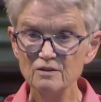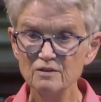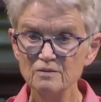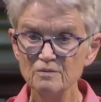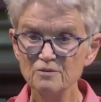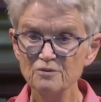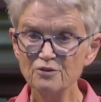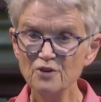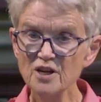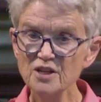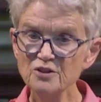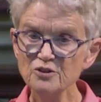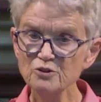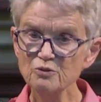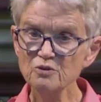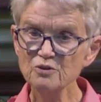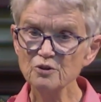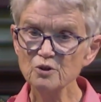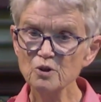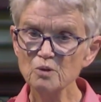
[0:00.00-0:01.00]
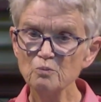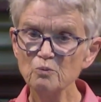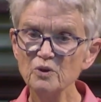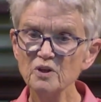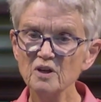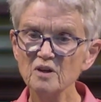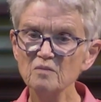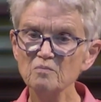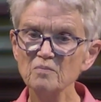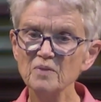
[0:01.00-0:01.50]
Friends with whom we
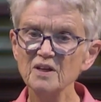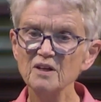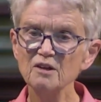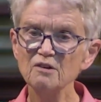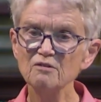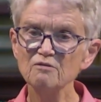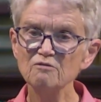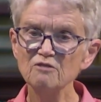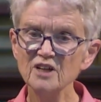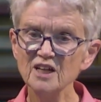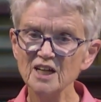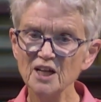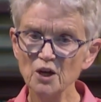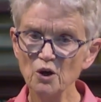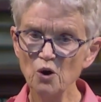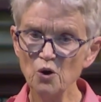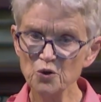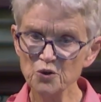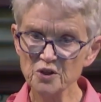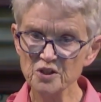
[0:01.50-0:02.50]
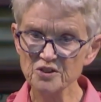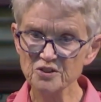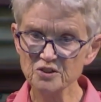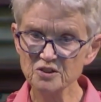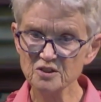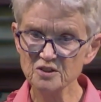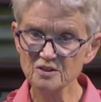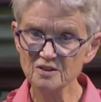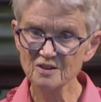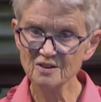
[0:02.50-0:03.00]
can be really honest,
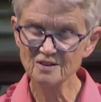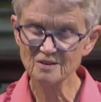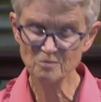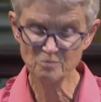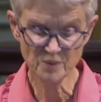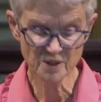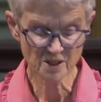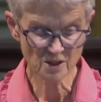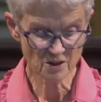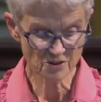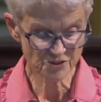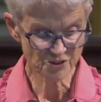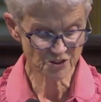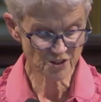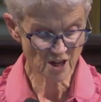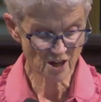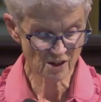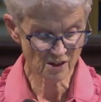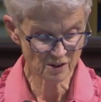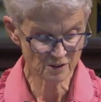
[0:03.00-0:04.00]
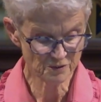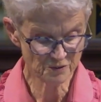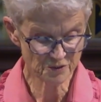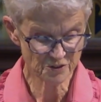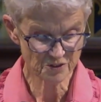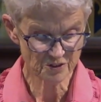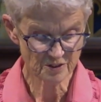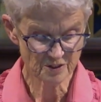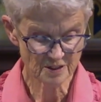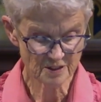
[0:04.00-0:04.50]
be ourselves.
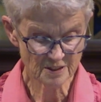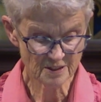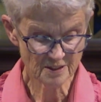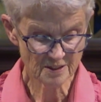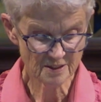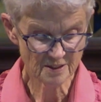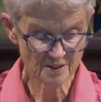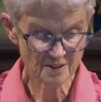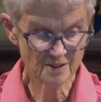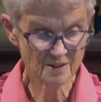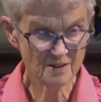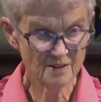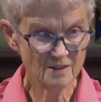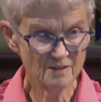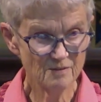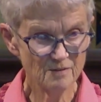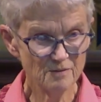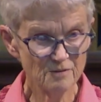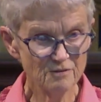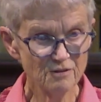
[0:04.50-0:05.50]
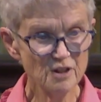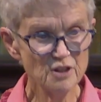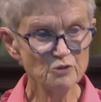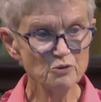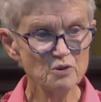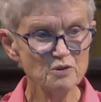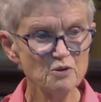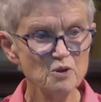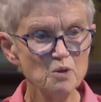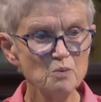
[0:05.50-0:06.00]
Friends with
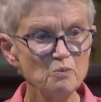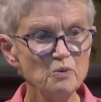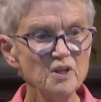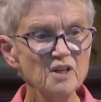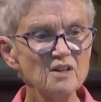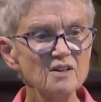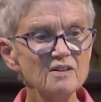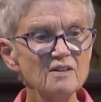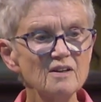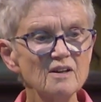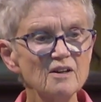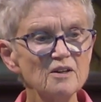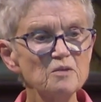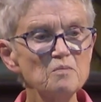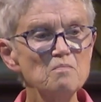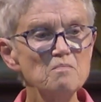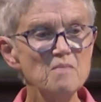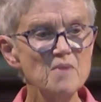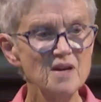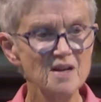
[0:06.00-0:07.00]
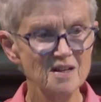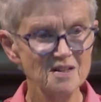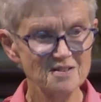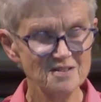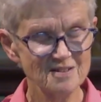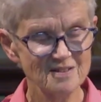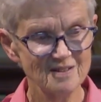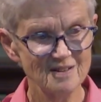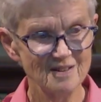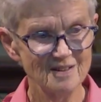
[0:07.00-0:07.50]
whom we can admit
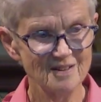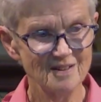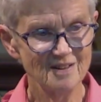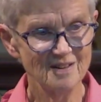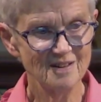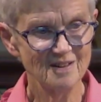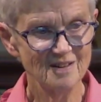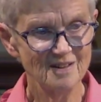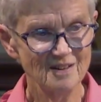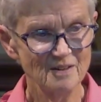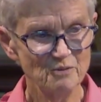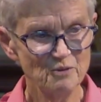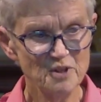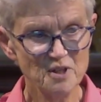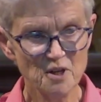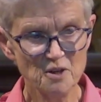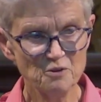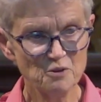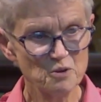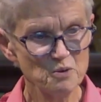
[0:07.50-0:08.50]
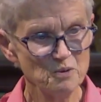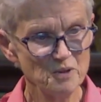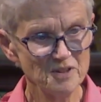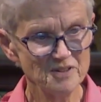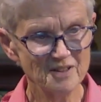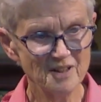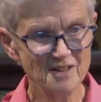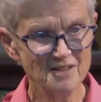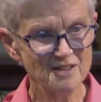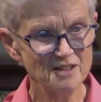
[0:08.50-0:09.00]
we don't always
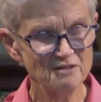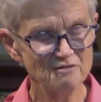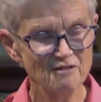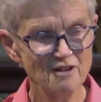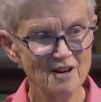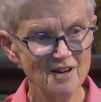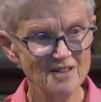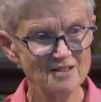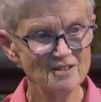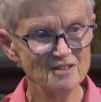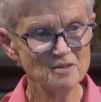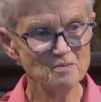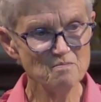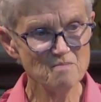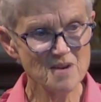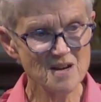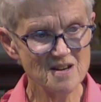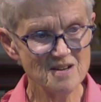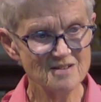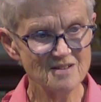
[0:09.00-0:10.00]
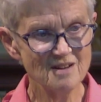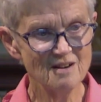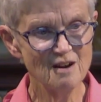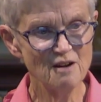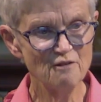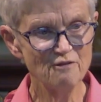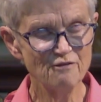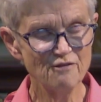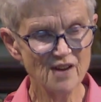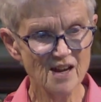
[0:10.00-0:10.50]
get it right, admit our
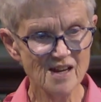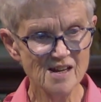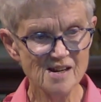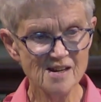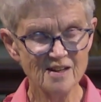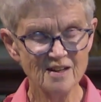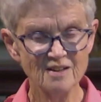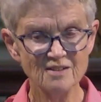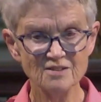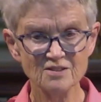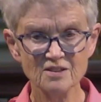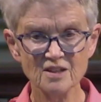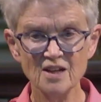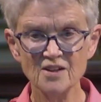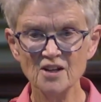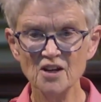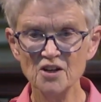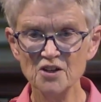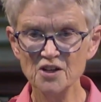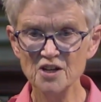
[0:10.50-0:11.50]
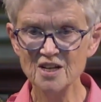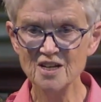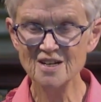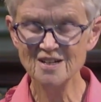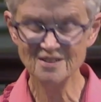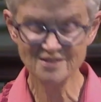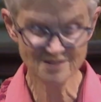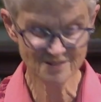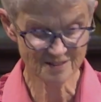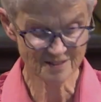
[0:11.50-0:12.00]
failings and our
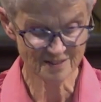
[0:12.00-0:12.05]
needs,